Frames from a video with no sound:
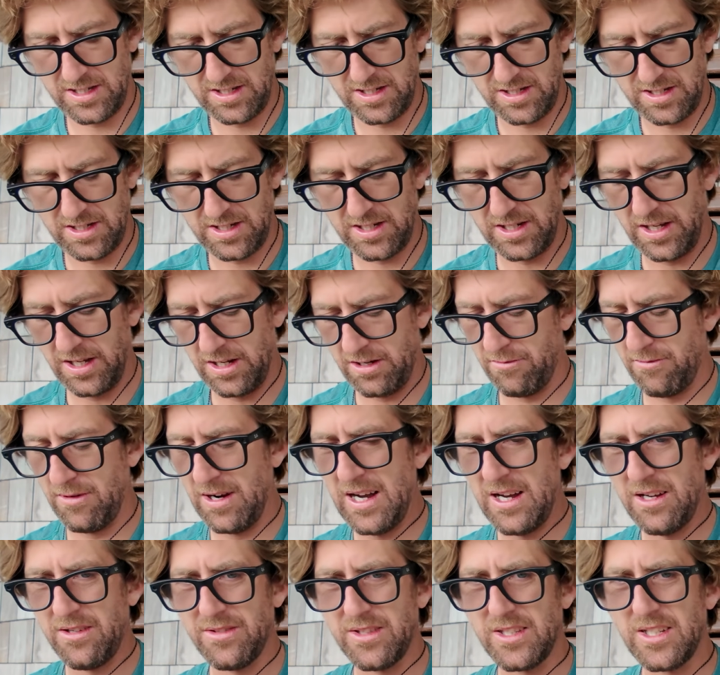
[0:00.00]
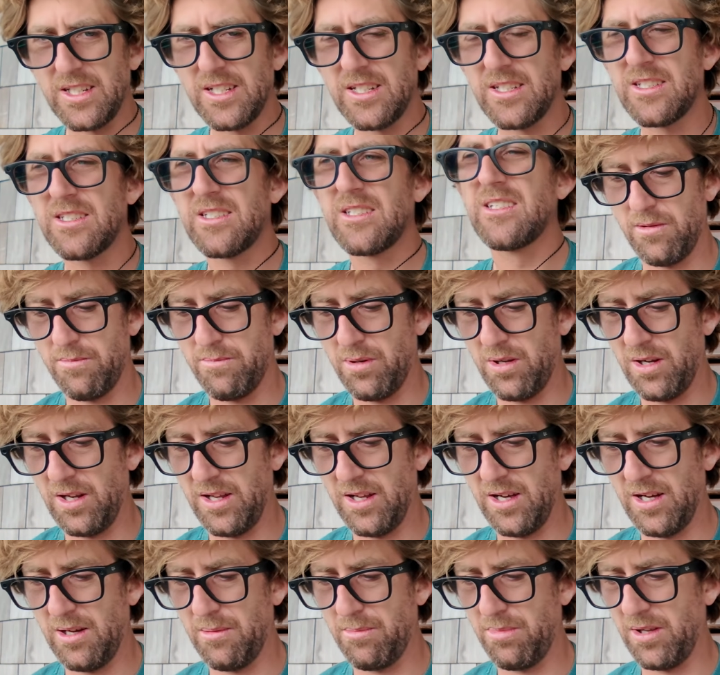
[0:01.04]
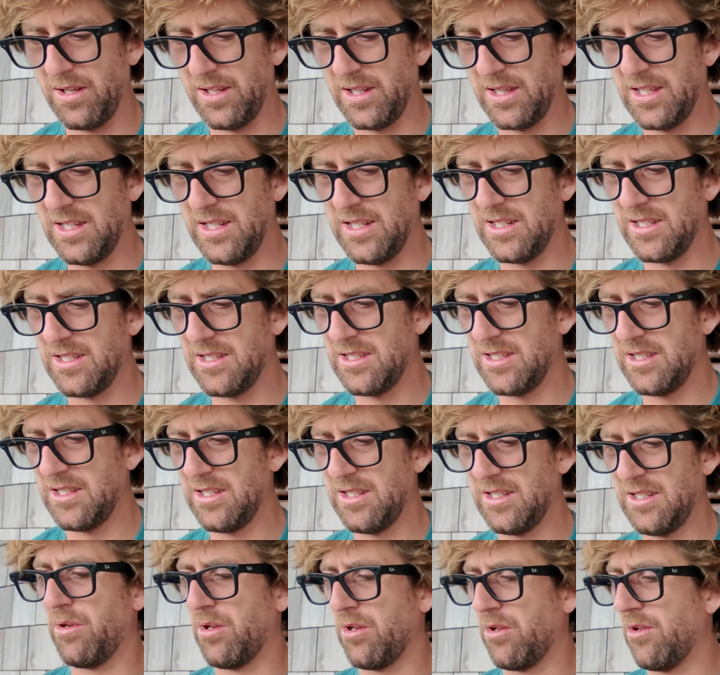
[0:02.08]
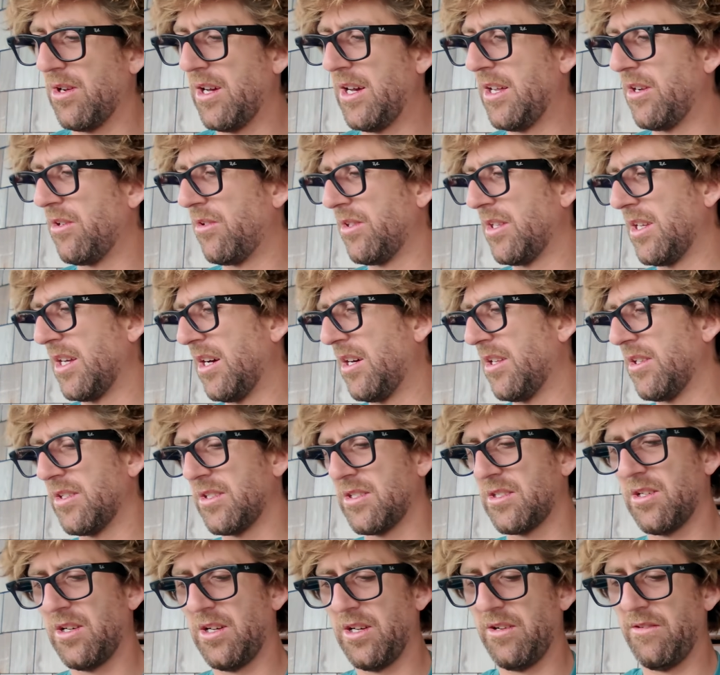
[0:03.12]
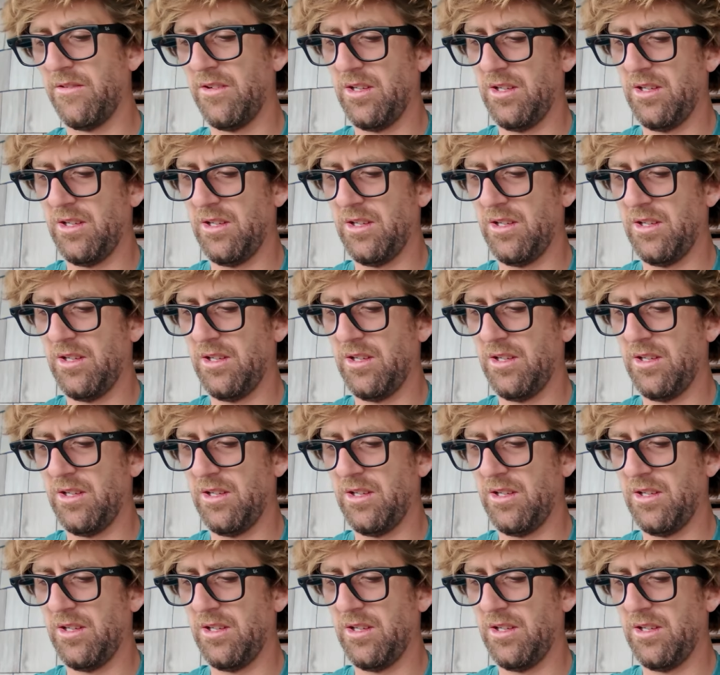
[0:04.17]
to get around this, you pull it up like this and put your head on the other side of